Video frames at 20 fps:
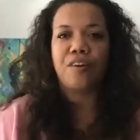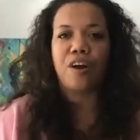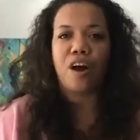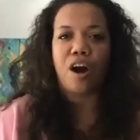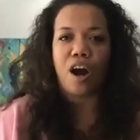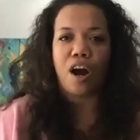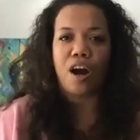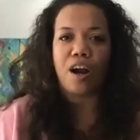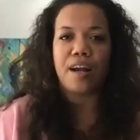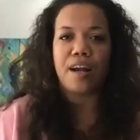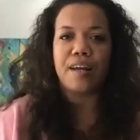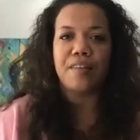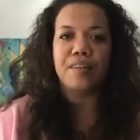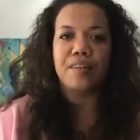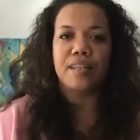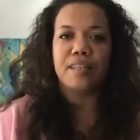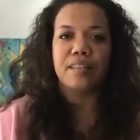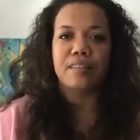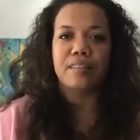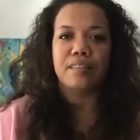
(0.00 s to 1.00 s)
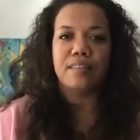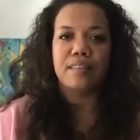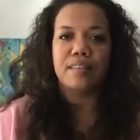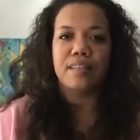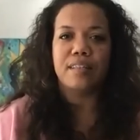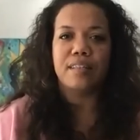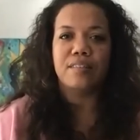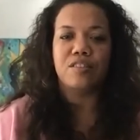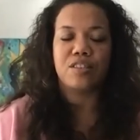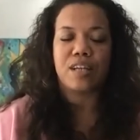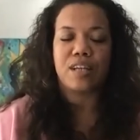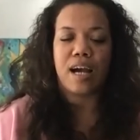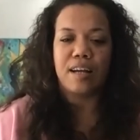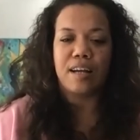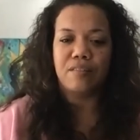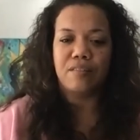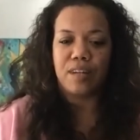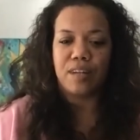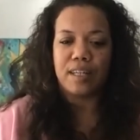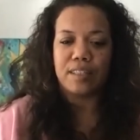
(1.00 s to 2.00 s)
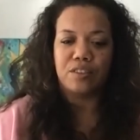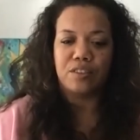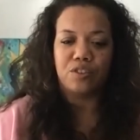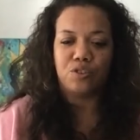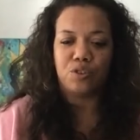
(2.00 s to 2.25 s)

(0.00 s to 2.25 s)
art, and then just kind of like